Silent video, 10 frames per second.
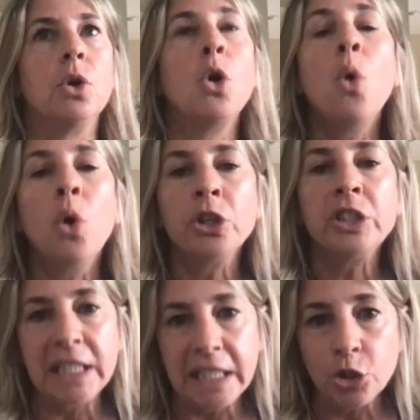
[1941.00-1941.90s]
core
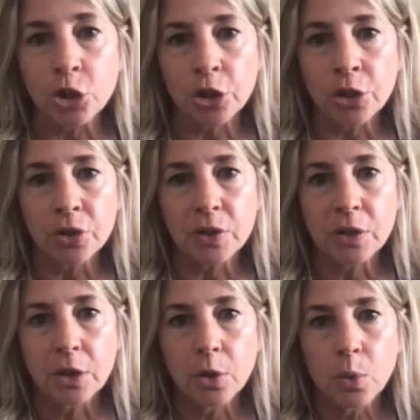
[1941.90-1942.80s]
teachers
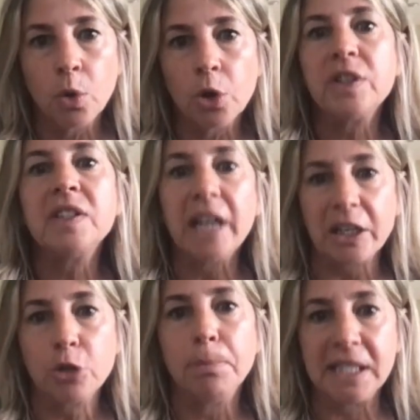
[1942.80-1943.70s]
were
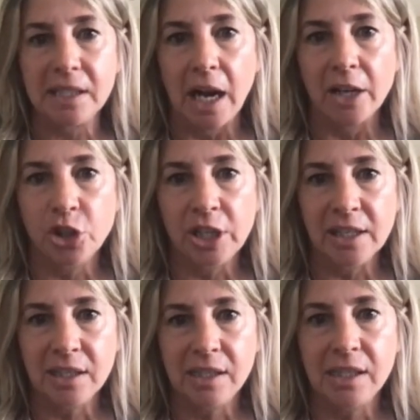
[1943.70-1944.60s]
such
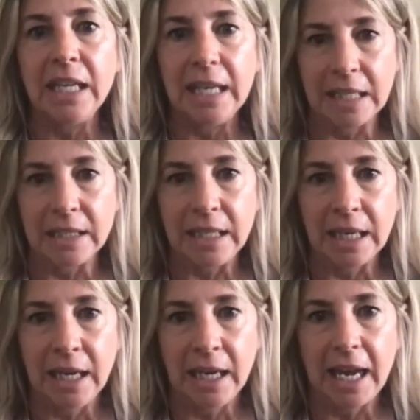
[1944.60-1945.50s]
misogynists in India.